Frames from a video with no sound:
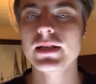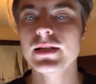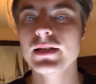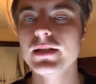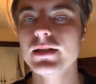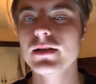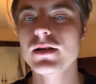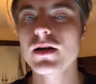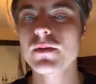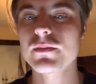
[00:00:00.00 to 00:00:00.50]

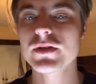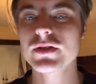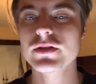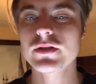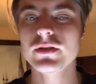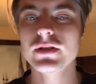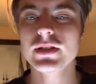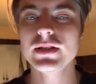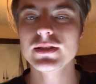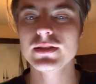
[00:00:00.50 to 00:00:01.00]
and
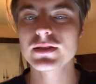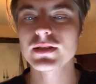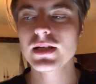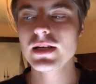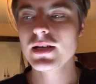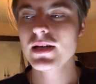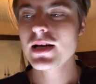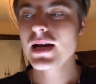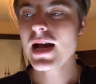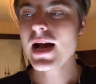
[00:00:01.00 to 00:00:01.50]
opportunities,
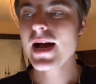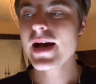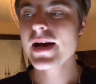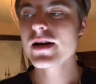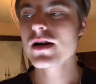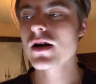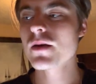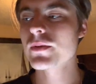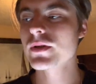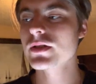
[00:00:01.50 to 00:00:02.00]
I had
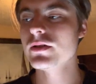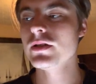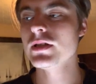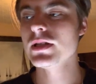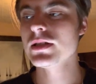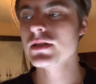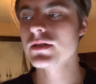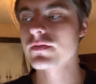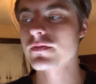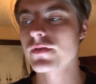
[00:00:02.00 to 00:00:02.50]

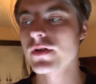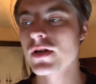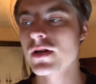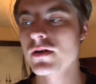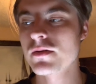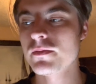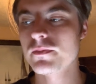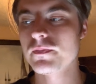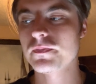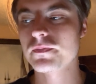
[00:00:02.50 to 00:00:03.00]
opportunities
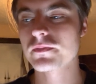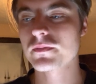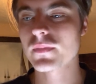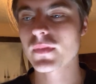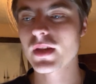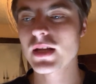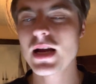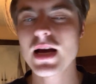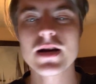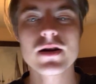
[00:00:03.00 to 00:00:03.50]
from,
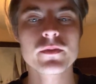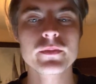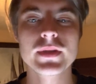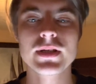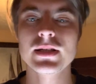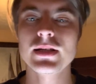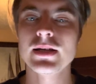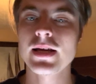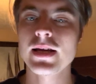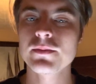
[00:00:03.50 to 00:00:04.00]
I don't mean
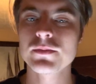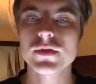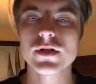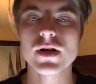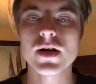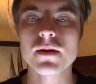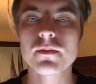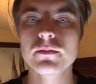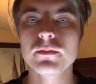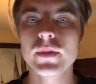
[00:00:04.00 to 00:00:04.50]
to name
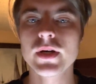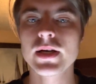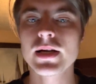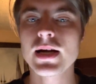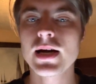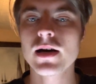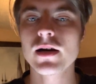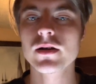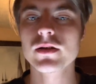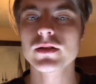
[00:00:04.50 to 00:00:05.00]
drop, but
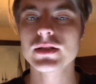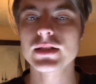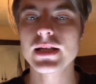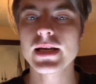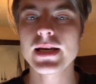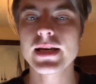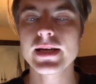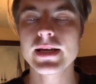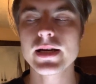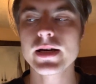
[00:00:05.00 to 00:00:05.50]
I'll
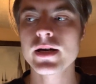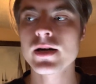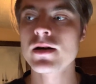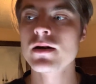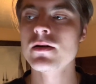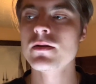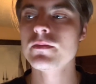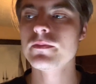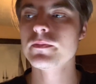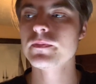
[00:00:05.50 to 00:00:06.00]
say
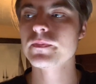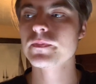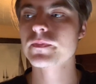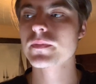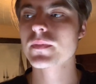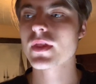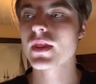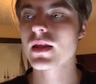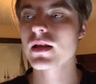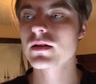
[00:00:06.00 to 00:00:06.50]

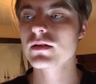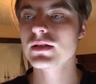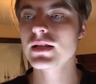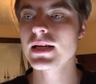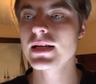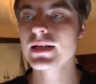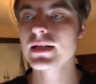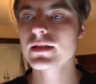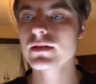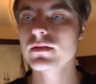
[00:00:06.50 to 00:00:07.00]

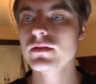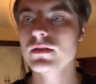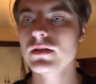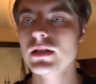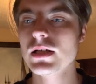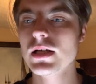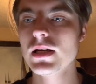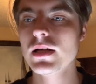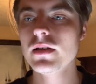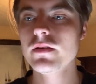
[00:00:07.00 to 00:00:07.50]
like
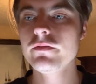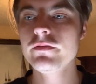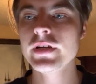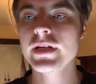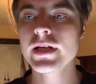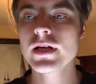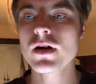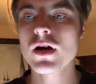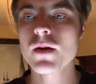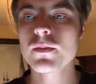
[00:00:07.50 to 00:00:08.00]

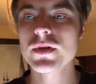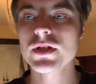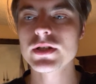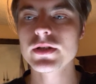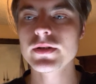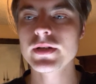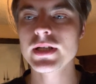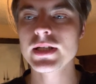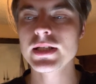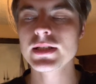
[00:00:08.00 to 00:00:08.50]
video
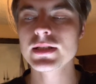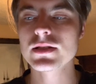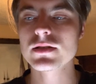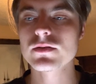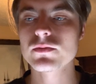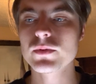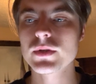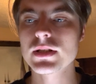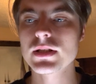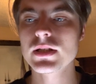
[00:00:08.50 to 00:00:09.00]
opportunities
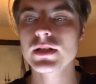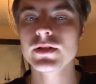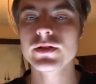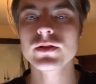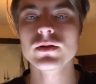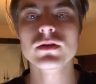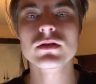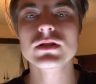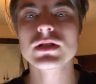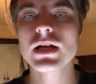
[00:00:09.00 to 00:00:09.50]
with the New
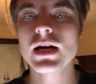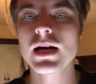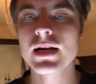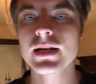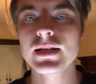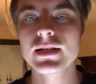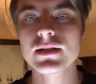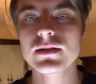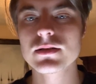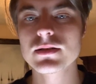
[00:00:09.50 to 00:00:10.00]
York
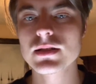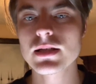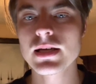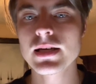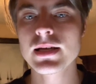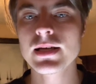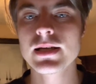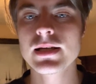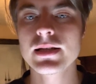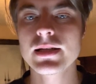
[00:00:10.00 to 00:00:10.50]
Giants
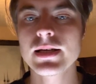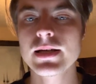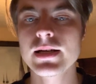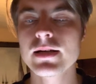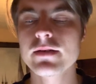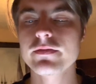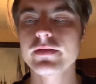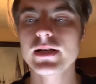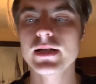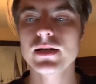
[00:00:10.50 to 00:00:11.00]
and the
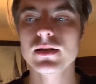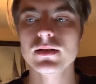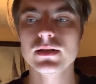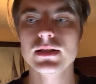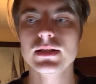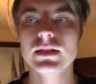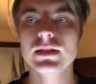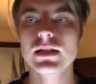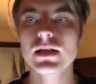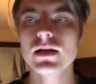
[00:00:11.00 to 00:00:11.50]
NFL,
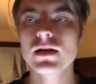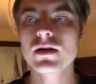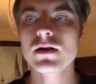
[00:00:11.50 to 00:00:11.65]
and